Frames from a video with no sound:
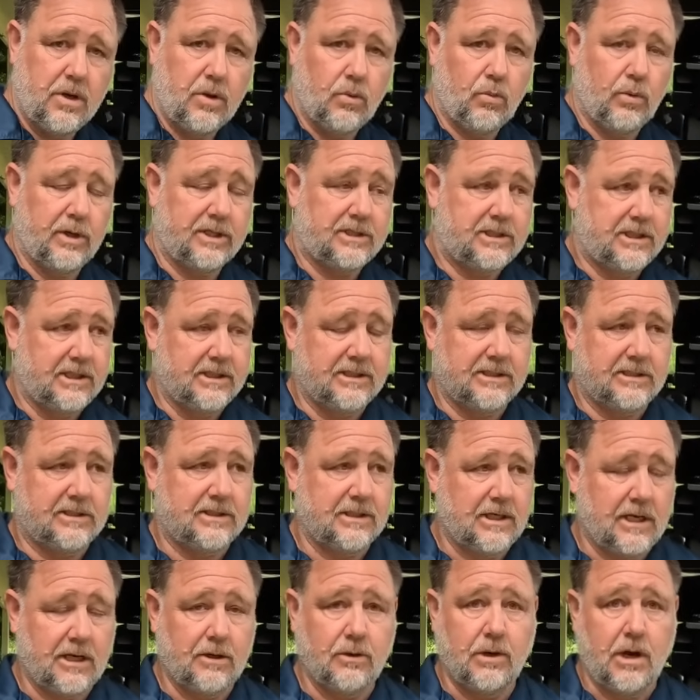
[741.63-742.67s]
which is
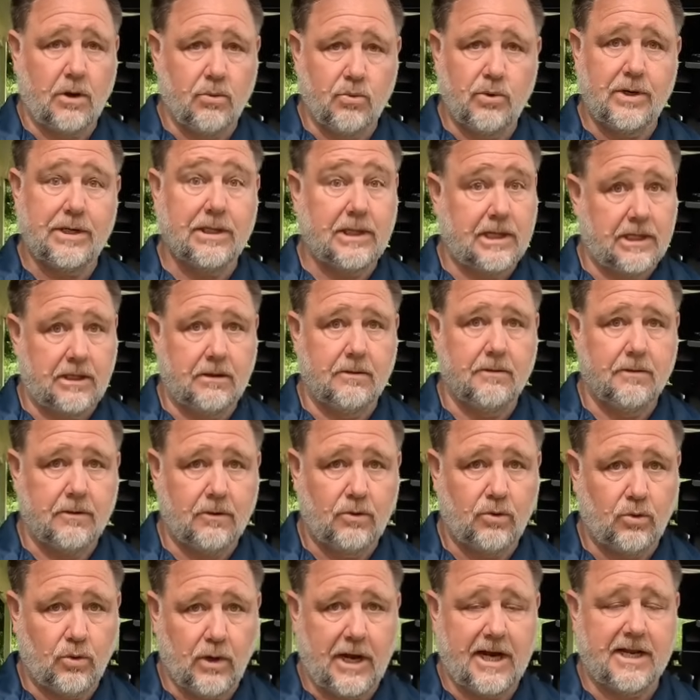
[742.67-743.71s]
a really
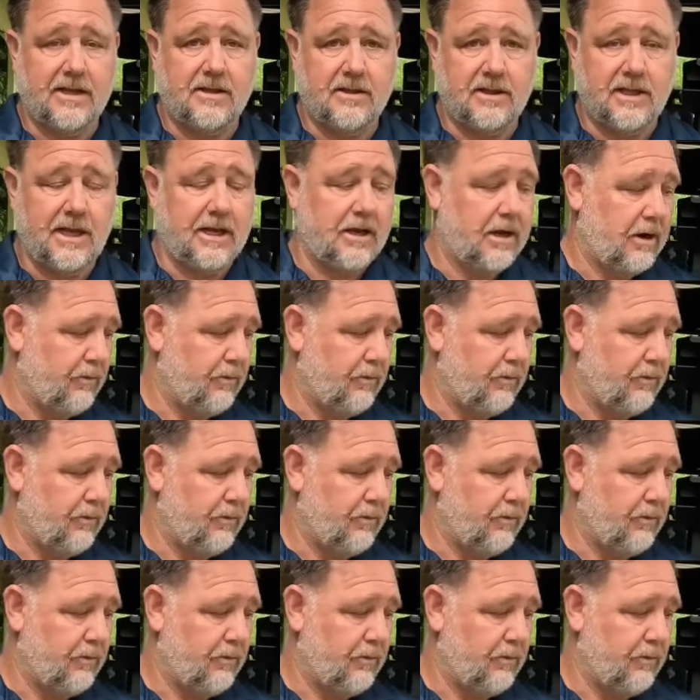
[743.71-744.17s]
great thing.